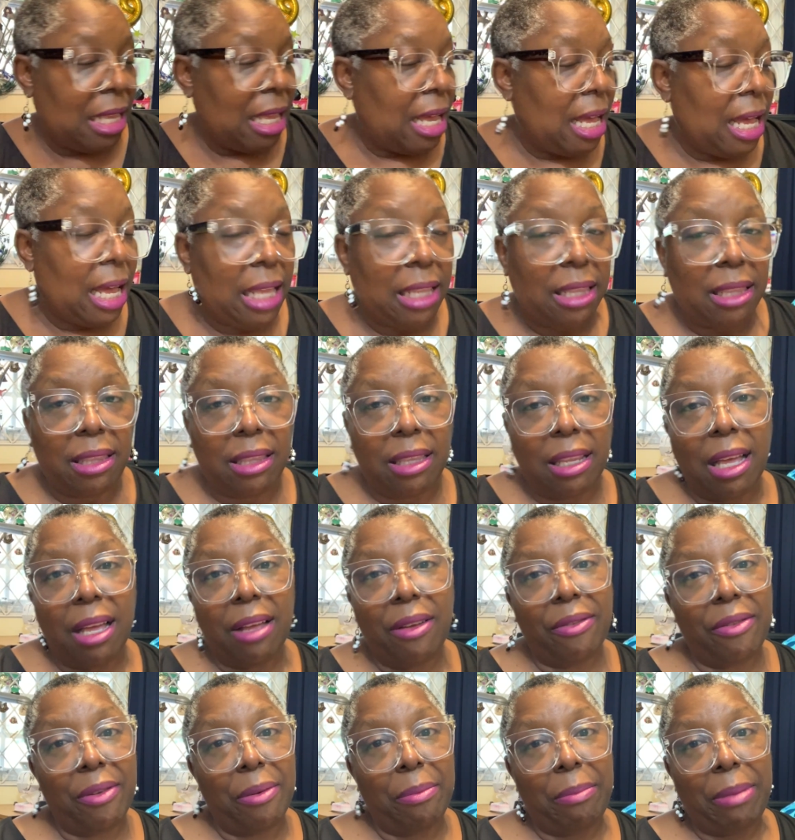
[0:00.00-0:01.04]
I
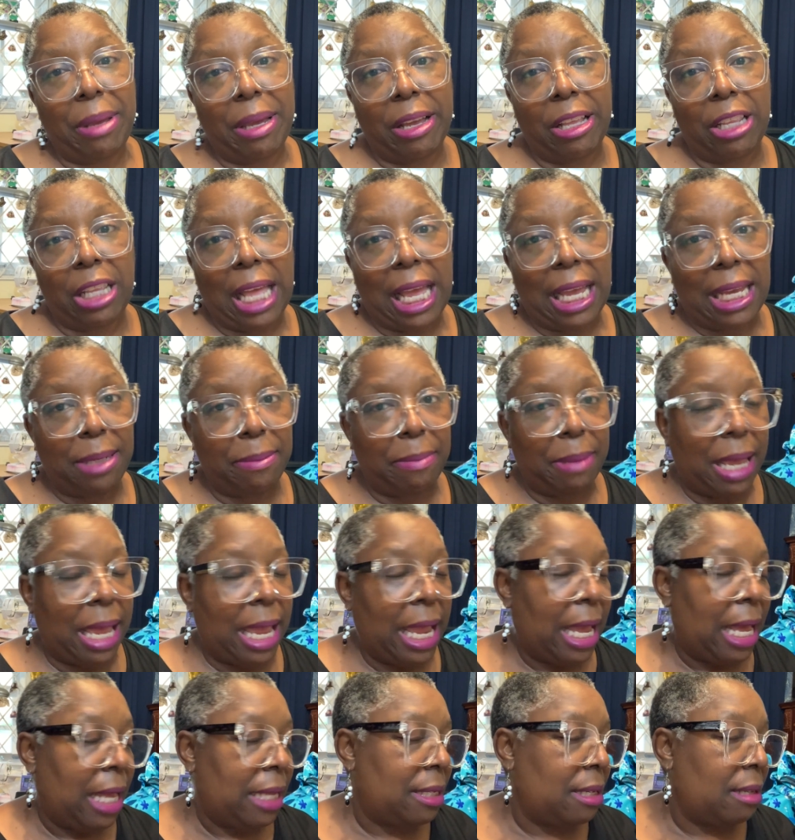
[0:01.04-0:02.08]
love a big leg
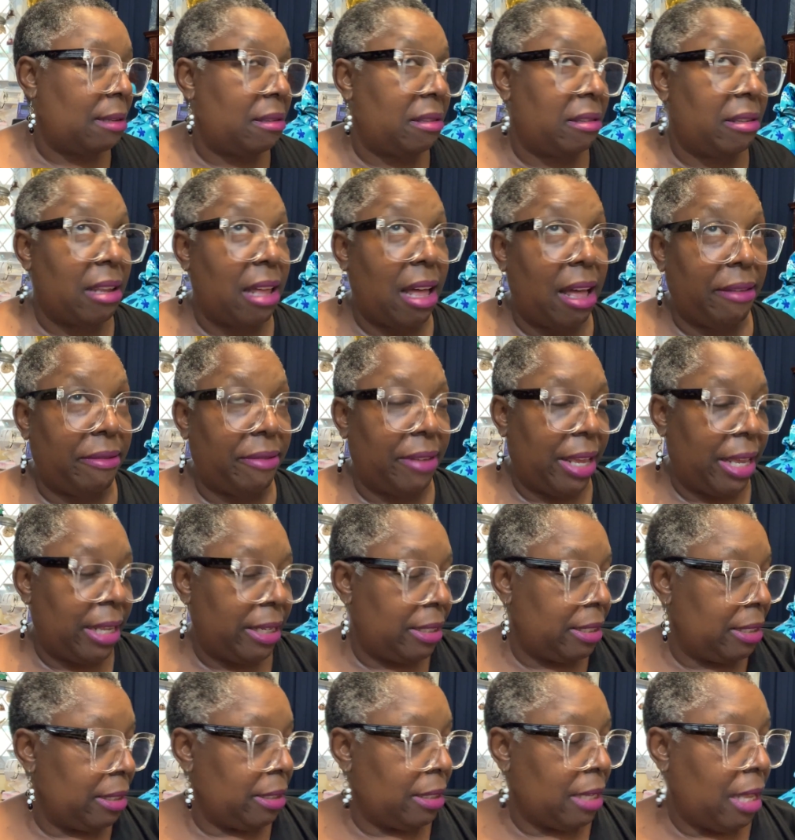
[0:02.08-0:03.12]
pant. Love it,
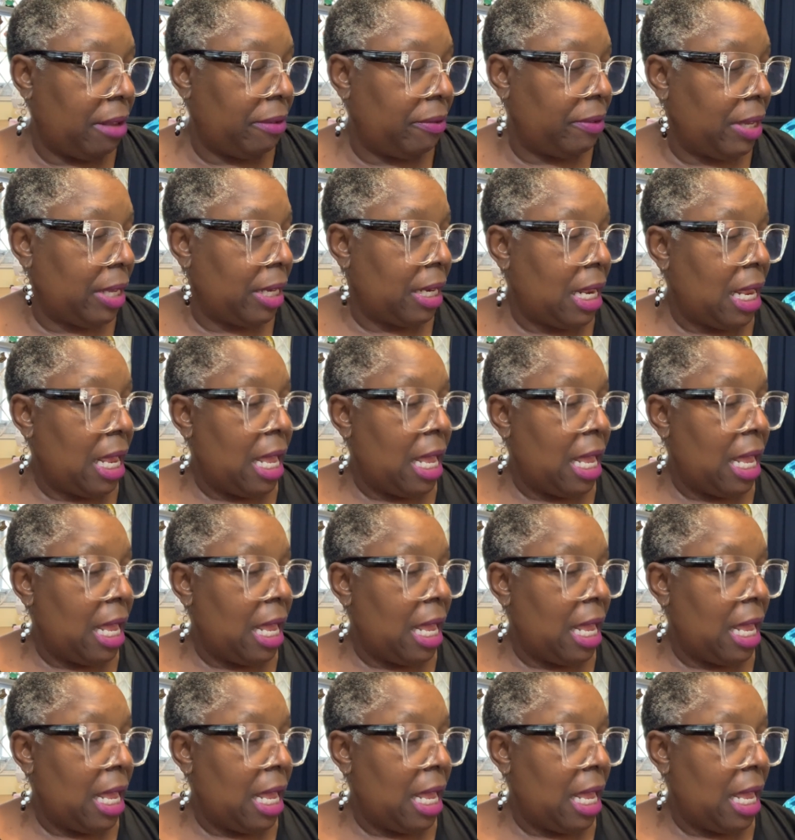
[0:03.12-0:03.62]
love it.